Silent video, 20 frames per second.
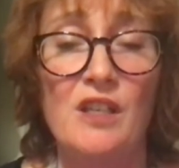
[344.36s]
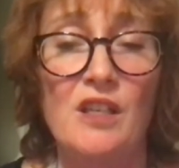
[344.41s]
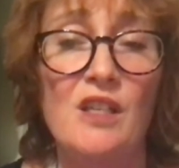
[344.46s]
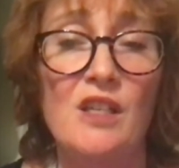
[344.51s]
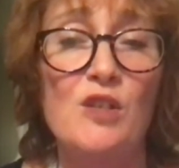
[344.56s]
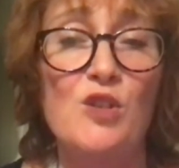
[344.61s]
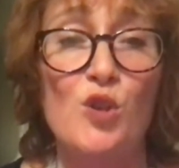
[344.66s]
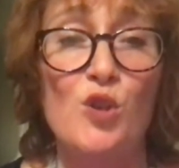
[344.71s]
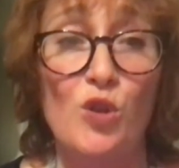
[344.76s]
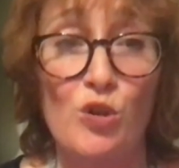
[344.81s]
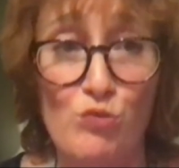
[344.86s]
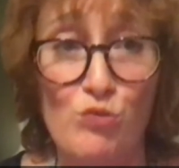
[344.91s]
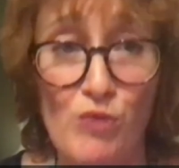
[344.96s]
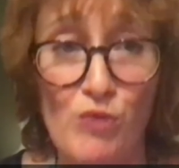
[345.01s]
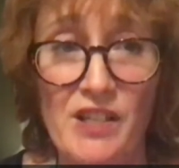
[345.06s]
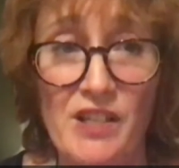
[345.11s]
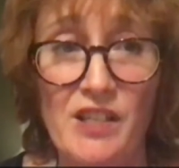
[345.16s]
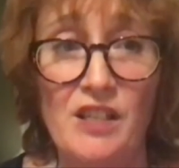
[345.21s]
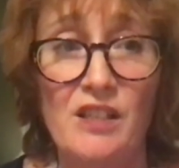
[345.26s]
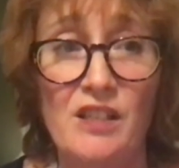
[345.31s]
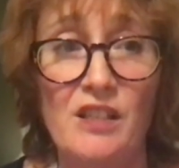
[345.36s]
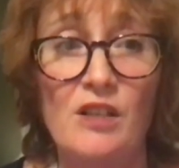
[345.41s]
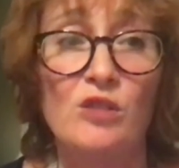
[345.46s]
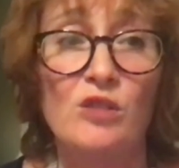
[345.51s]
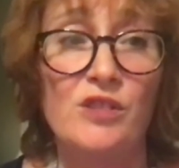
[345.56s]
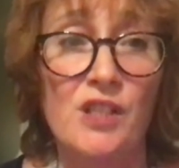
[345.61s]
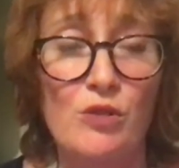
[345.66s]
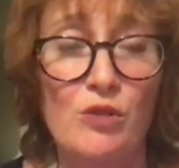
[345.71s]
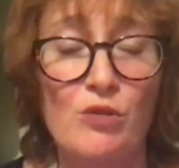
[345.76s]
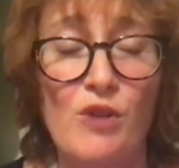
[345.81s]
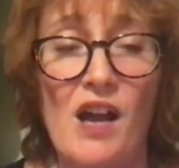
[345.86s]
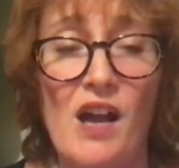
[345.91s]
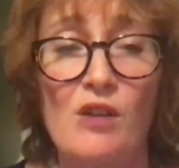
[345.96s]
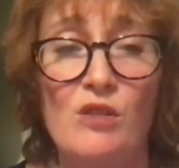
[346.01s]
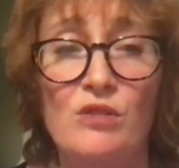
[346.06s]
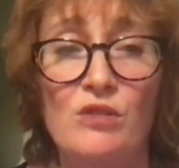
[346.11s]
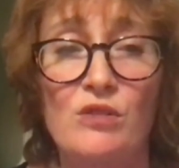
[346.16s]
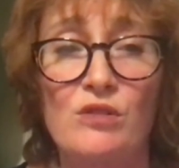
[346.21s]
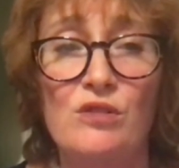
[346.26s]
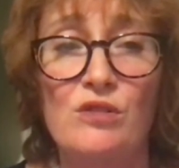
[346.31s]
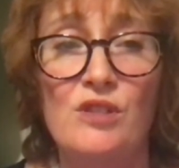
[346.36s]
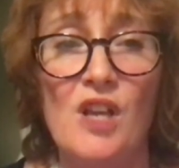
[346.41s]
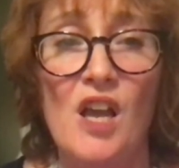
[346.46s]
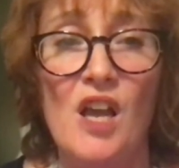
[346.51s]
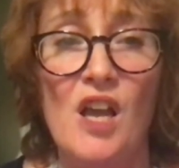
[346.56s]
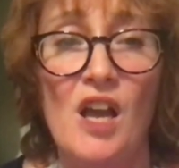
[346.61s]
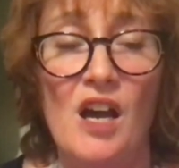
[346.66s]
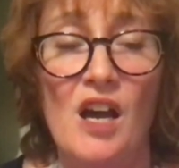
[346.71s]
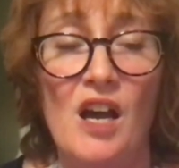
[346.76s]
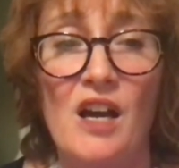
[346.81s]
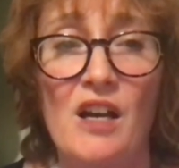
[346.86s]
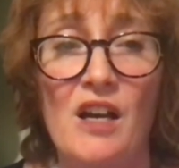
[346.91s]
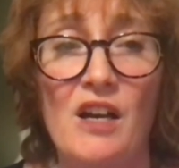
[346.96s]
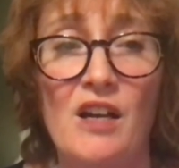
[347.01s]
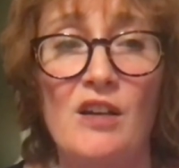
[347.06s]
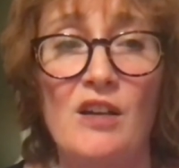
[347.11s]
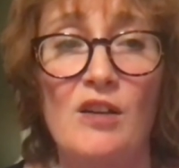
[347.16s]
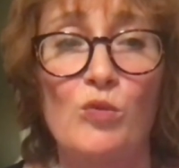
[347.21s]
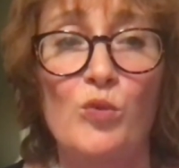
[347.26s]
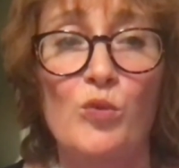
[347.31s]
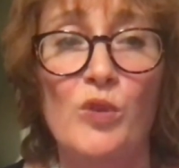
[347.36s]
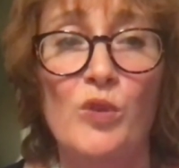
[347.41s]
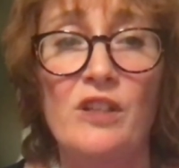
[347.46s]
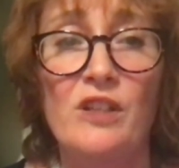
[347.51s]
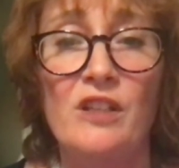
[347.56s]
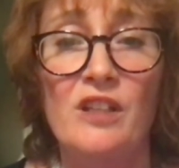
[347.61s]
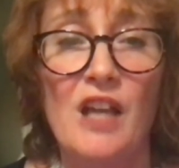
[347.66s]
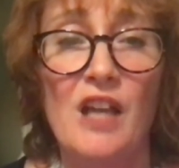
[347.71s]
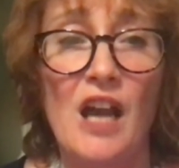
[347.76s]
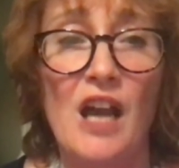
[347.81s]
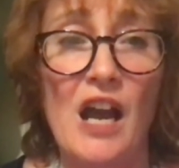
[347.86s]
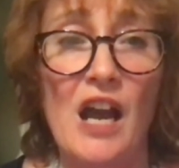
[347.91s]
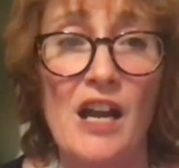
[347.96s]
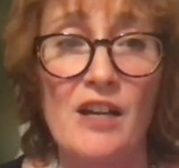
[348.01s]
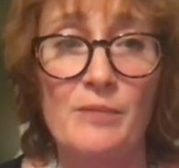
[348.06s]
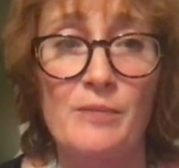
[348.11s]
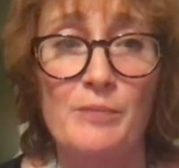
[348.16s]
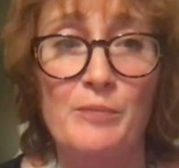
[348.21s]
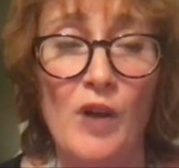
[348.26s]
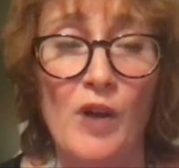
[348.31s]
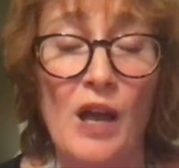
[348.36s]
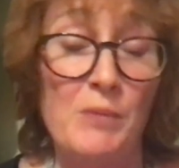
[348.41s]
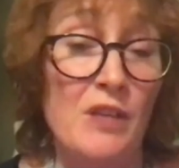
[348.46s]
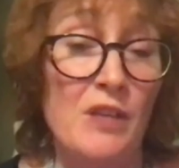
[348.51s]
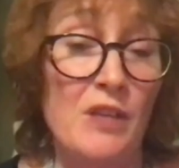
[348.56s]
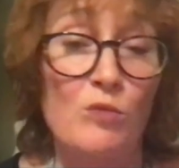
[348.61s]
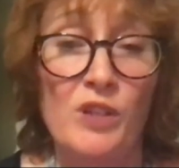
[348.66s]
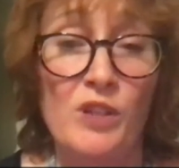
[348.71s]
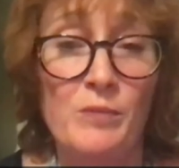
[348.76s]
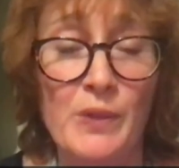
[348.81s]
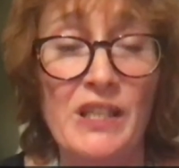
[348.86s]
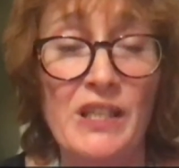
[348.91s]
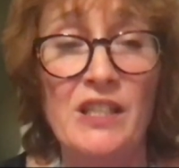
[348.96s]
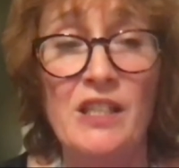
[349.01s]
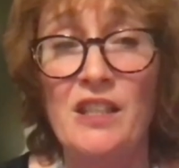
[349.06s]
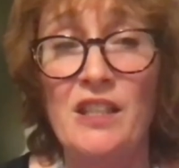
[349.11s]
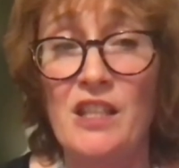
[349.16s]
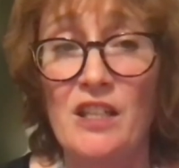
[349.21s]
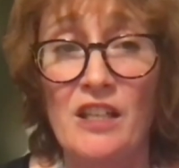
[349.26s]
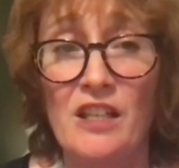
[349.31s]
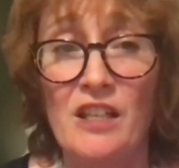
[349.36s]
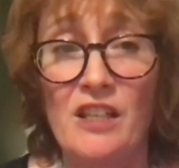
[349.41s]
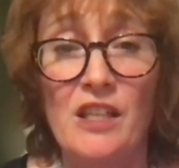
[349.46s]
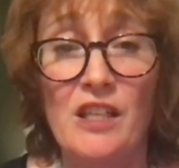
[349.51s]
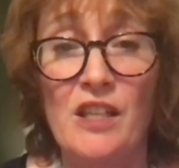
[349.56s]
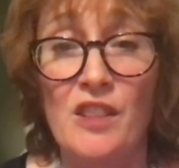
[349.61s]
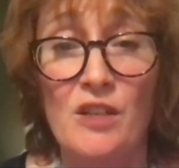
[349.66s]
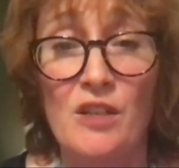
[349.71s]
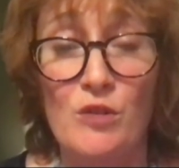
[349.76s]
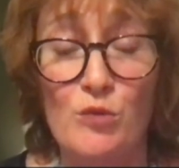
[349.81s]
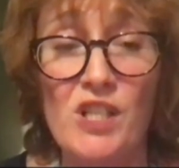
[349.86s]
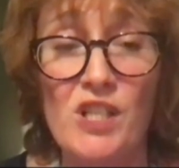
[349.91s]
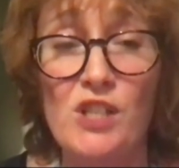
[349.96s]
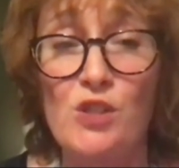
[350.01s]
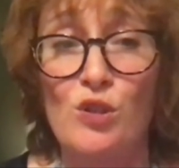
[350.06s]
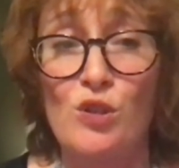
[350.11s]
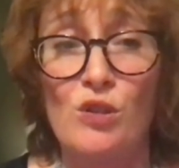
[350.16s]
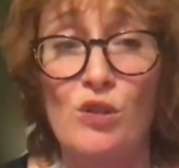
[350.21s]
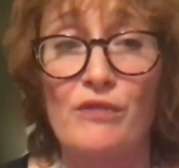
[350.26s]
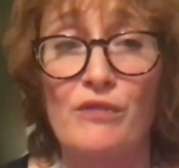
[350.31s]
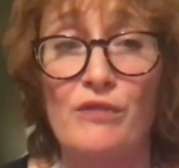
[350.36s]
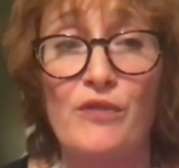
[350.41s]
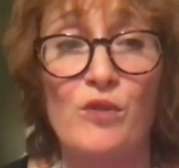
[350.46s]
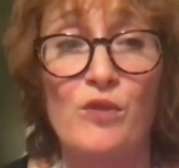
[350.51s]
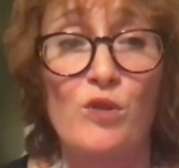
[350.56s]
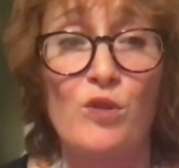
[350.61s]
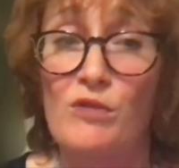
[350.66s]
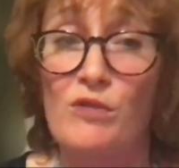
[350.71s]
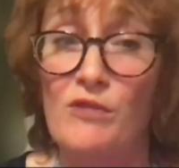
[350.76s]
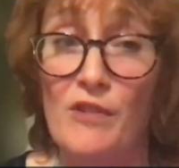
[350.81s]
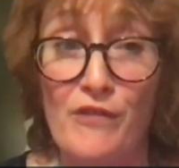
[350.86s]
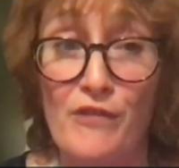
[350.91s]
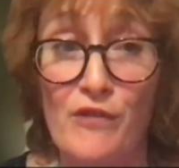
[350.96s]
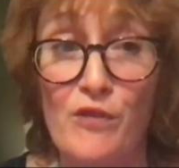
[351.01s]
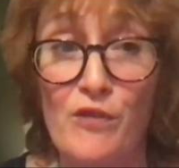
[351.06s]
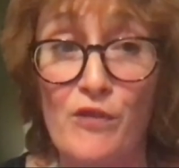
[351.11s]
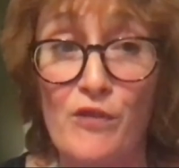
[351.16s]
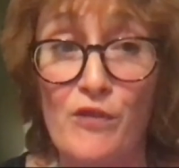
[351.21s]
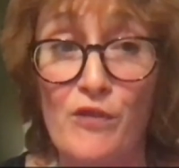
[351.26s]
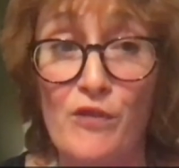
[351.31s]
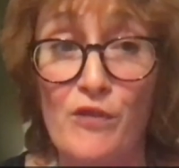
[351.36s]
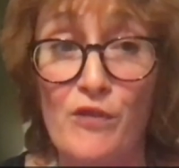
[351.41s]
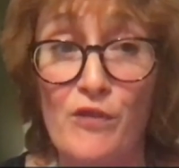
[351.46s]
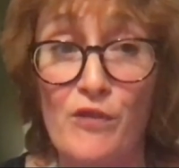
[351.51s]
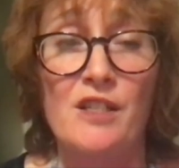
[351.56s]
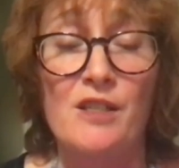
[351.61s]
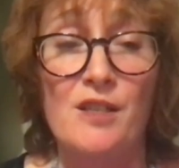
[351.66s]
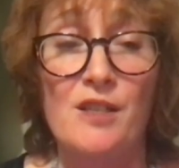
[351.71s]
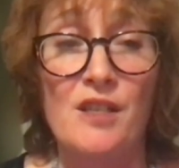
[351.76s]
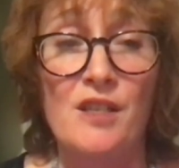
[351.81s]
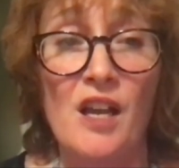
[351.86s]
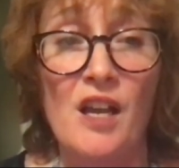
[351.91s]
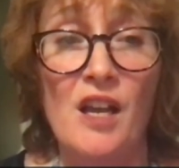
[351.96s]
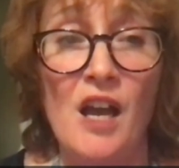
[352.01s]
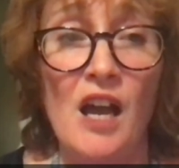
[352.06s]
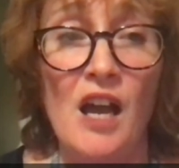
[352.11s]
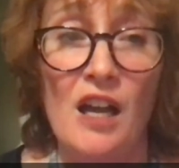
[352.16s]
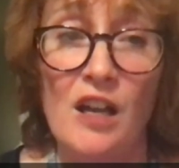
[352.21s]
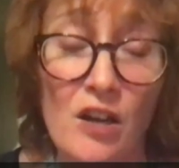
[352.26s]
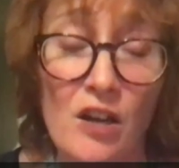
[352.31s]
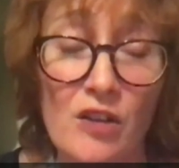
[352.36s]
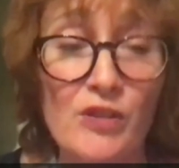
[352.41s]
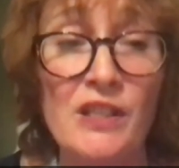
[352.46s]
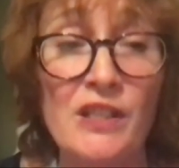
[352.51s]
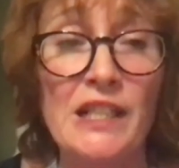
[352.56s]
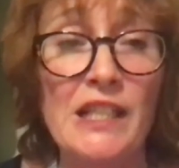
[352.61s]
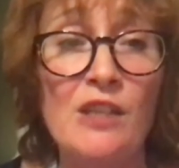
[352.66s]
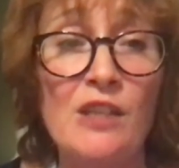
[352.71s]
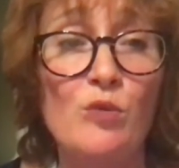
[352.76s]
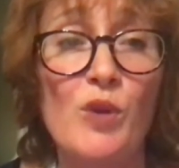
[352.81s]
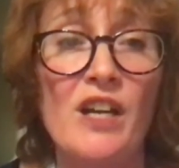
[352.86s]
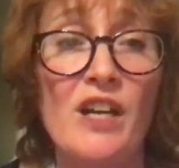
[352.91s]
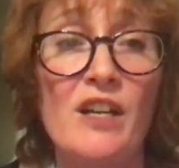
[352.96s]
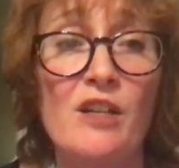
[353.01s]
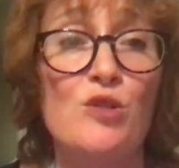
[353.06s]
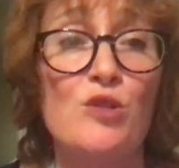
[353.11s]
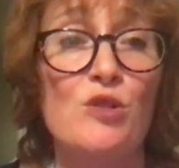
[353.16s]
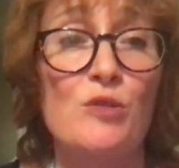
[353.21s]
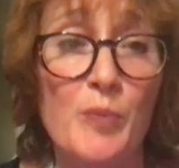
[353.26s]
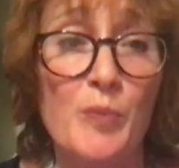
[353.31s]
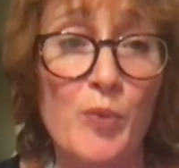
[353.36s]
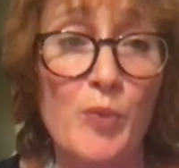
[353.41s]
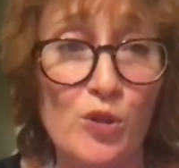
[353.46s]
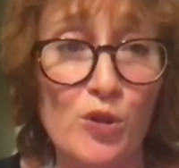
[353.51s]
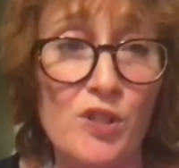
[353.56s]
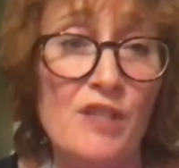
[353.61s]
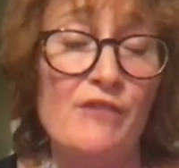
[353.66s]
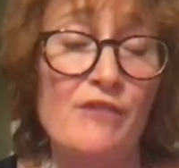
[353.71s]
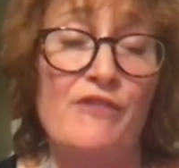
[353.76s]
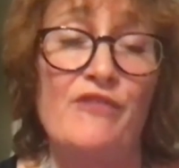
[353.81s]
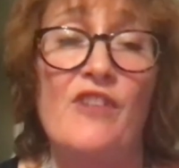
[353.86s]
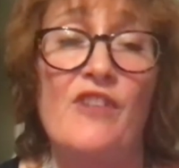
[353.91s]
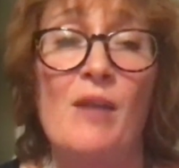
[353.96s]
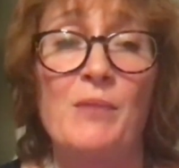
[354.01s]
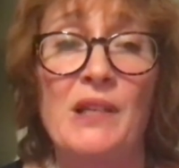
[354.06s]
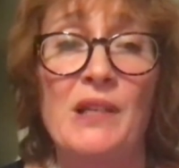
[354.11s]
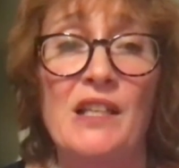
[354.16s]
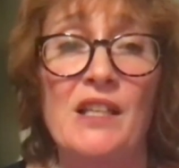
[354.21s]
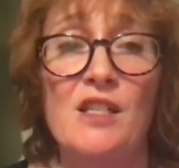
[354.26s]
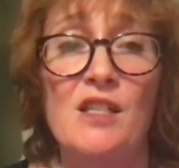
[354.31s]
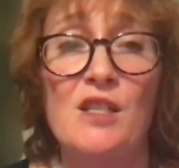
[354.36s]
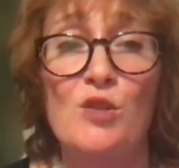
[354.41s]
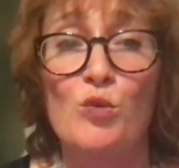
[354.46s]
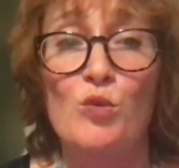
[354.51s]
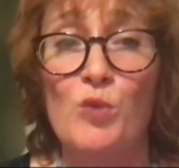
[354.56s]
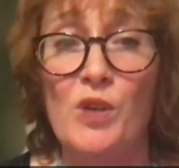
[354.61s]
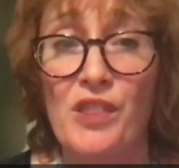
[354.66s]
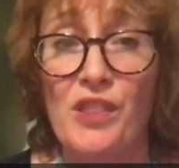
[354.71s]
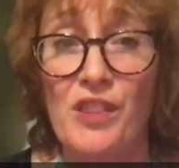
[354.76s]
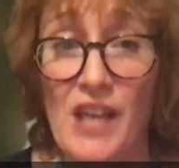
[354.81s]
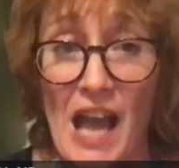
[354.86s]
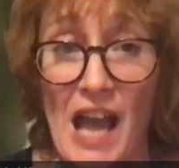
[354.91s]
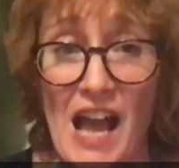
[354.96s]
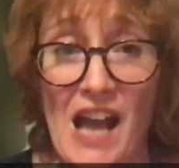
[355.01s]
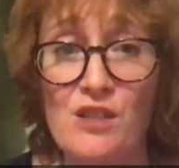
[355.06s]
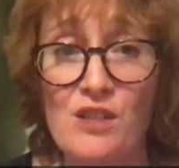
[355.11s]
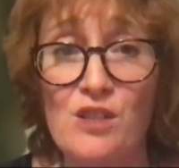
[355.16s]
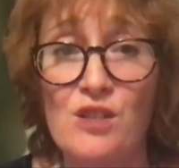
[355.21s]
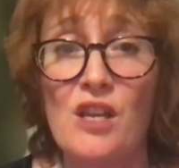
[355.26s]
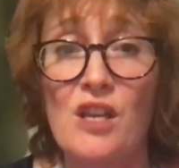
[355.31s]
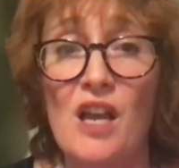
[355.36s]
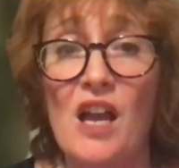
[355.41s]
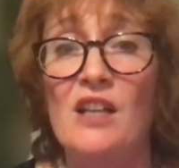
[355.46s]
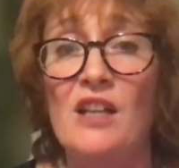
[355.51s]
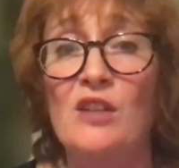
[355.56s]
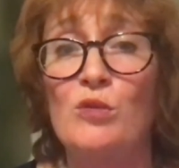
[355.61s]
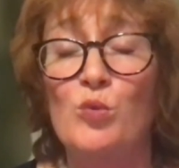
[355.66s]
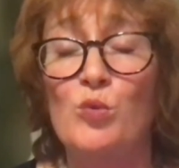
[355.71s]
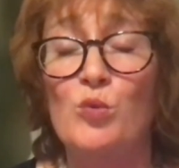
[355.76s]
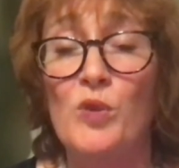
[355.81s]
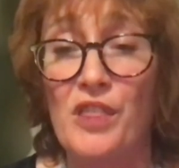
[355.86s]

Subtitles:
is already on the ground. We've been in the region for over 40 years. Currently, we are supporting families with cash and with